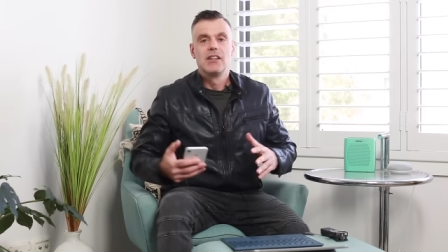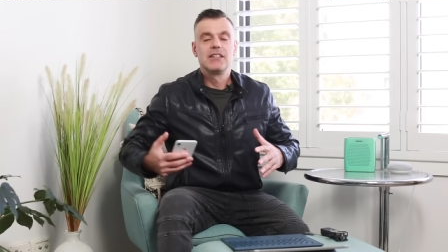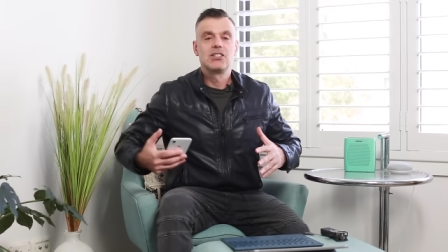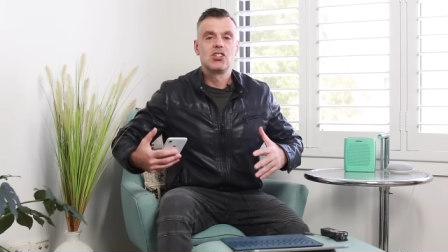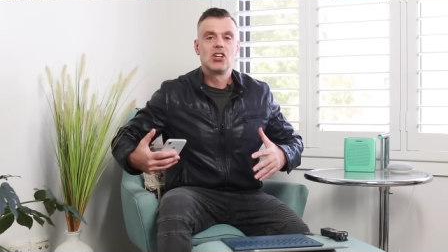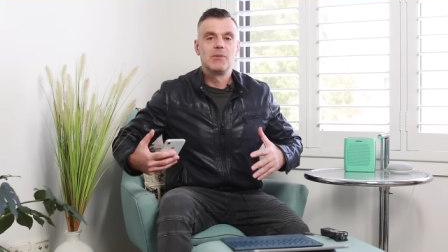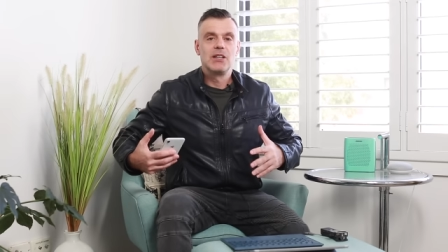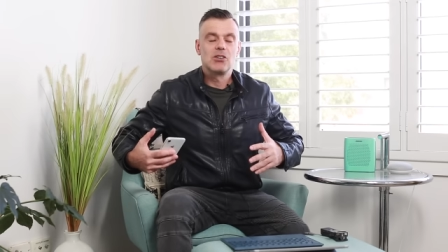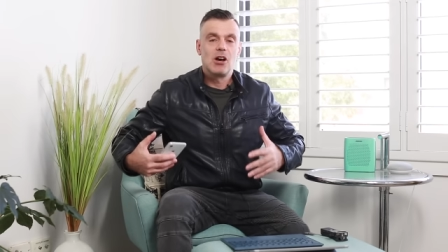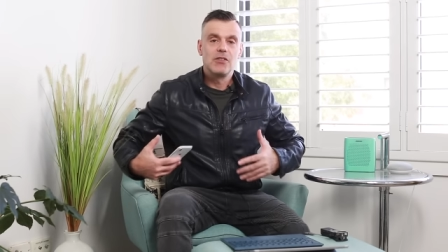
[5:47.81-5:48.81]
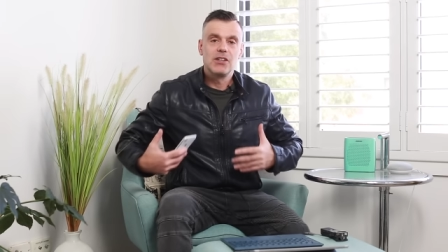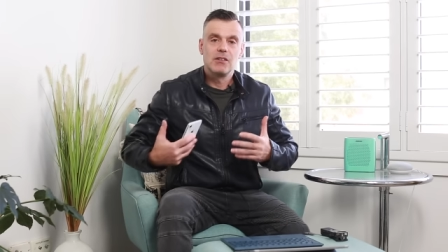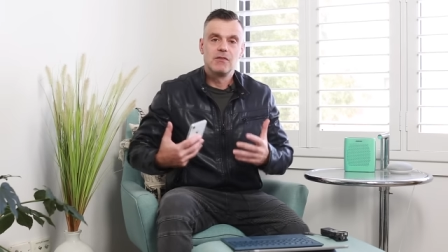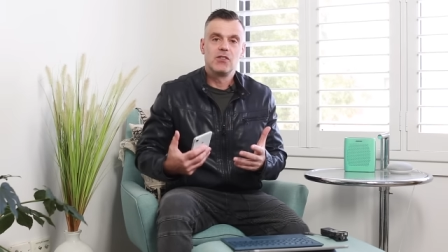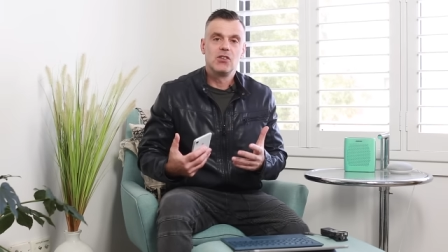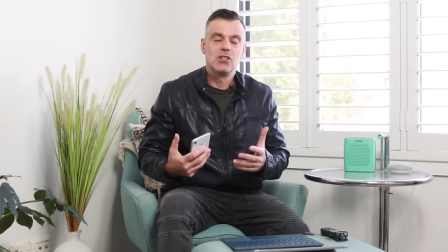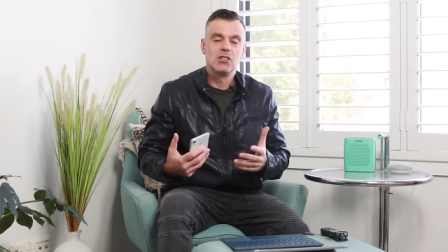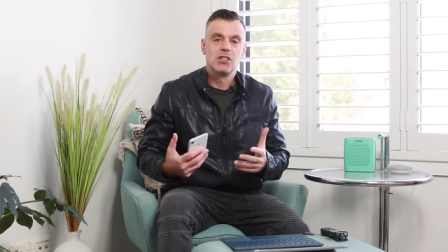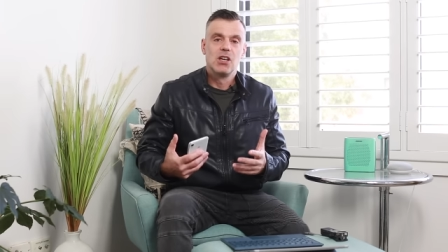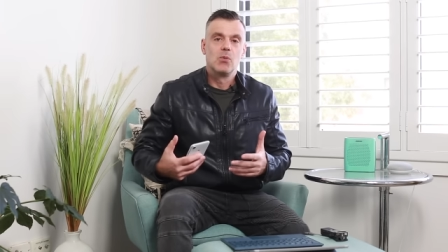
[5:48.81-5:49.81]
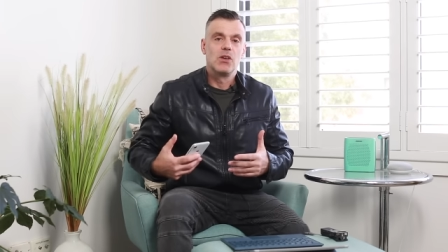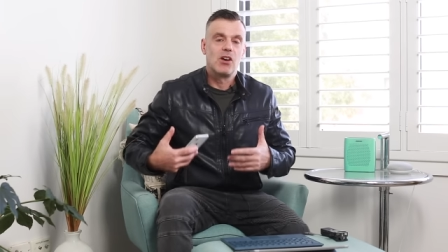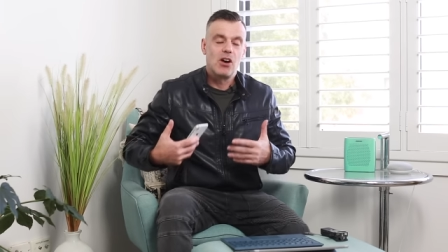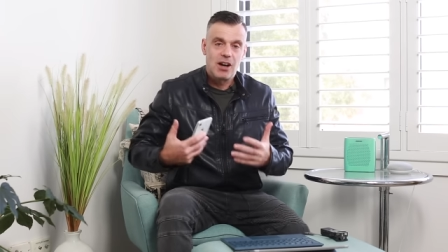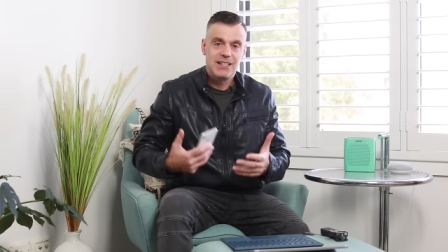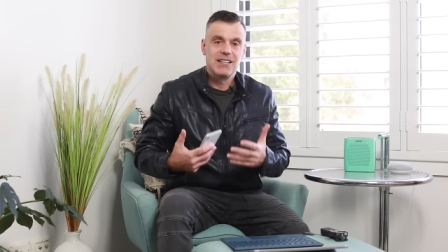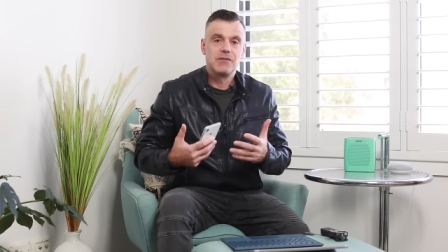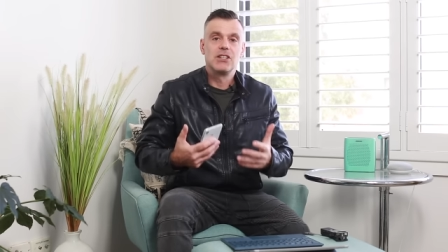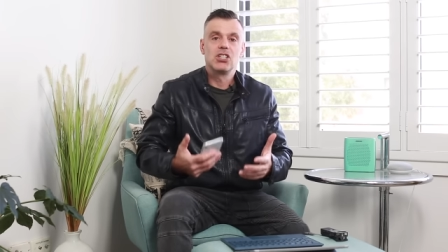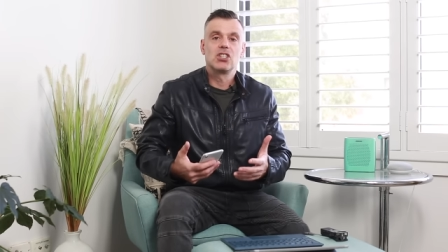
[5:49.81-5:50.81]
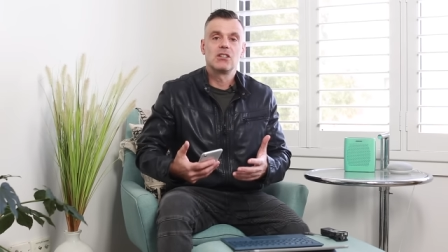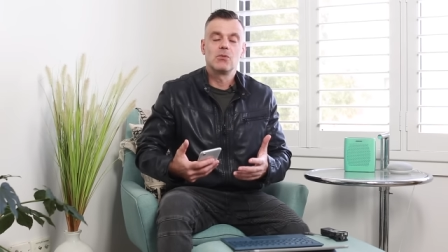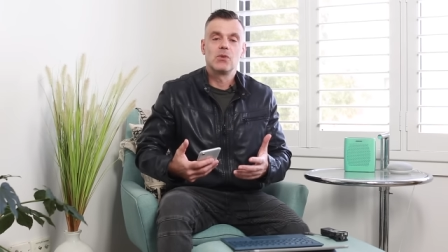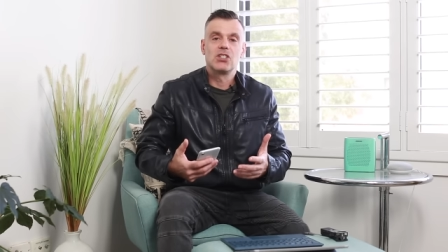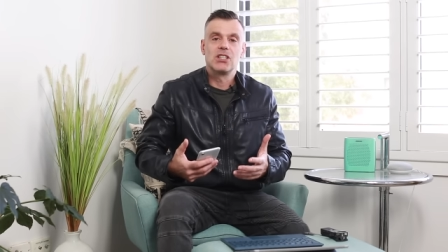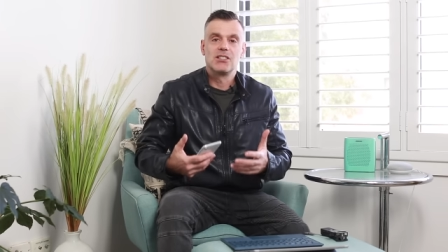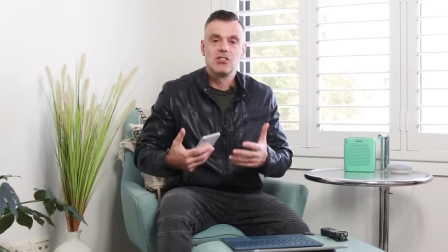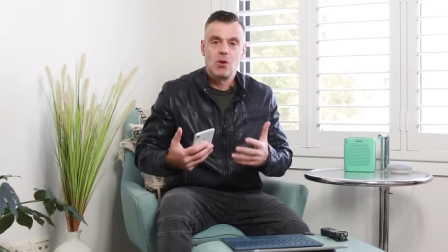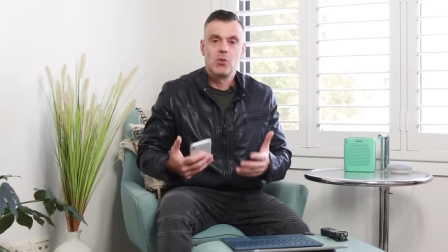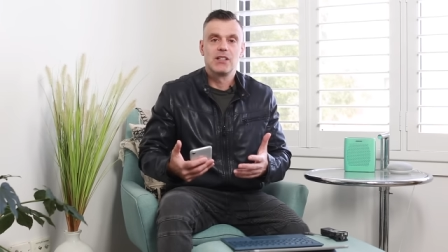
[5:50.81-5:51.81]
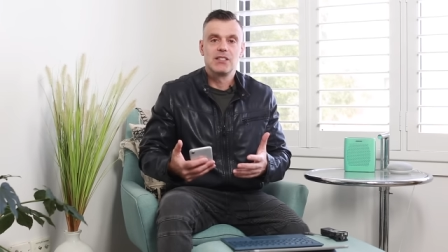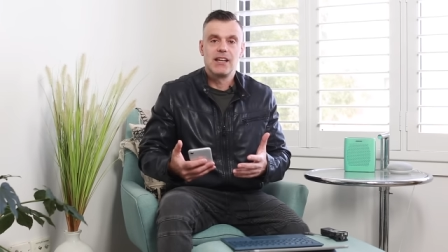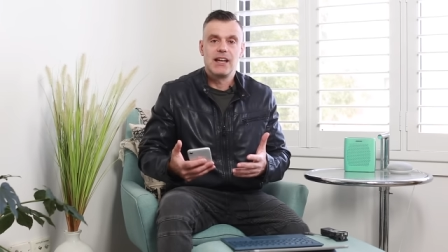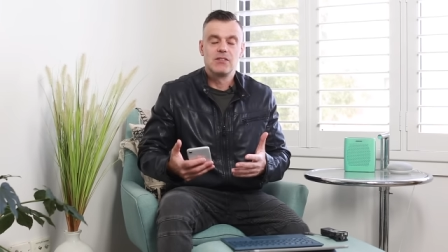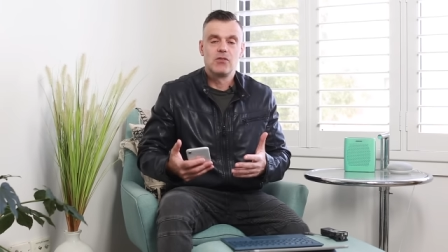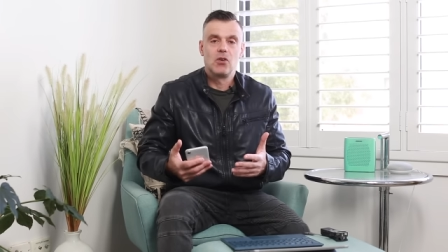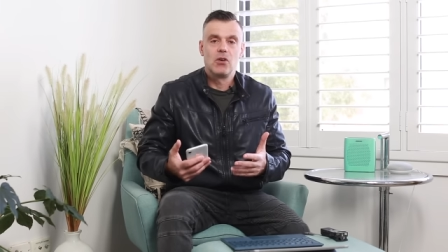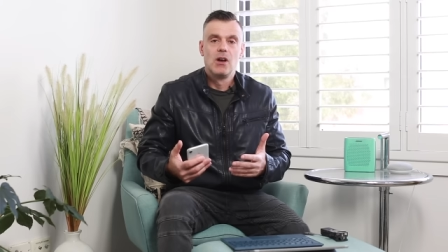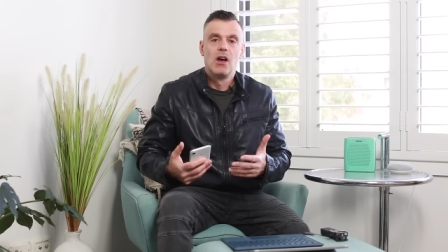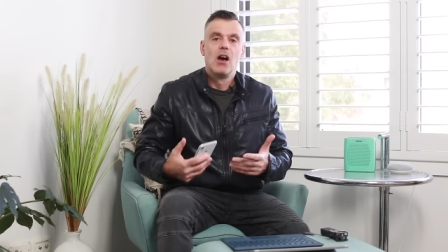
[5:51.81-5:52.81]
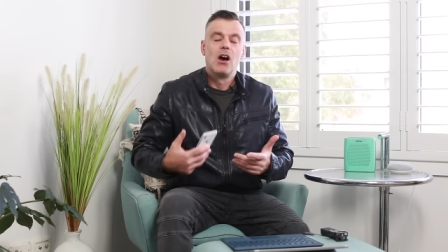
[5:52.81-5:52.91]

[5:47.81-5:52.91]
This term is often confused with high definition, which is not what it stands for.